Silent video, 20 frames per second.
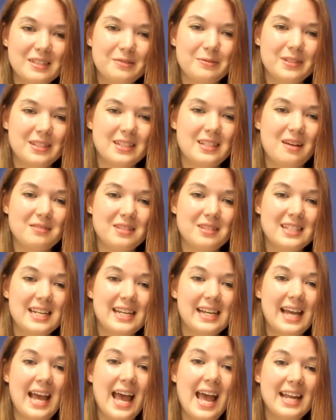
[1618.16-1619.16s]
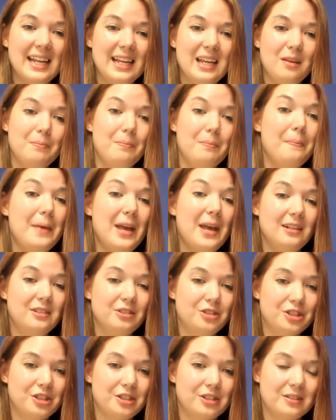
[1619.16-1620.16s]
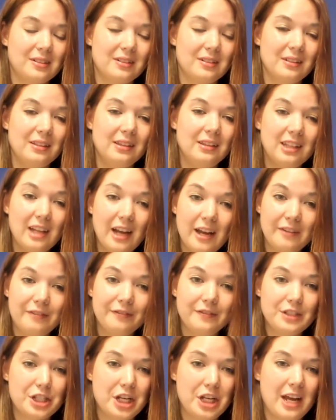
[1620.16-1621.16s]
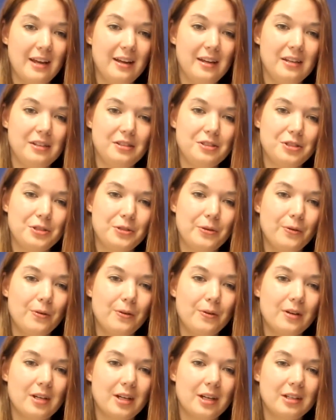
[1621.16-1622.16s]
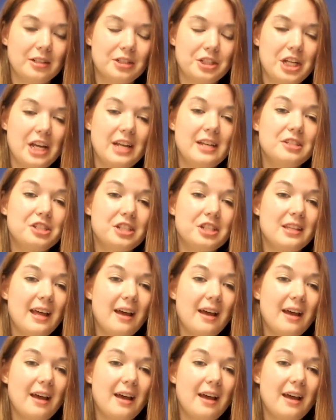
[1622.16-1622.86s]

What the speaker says: So it sounds like any major life change or change in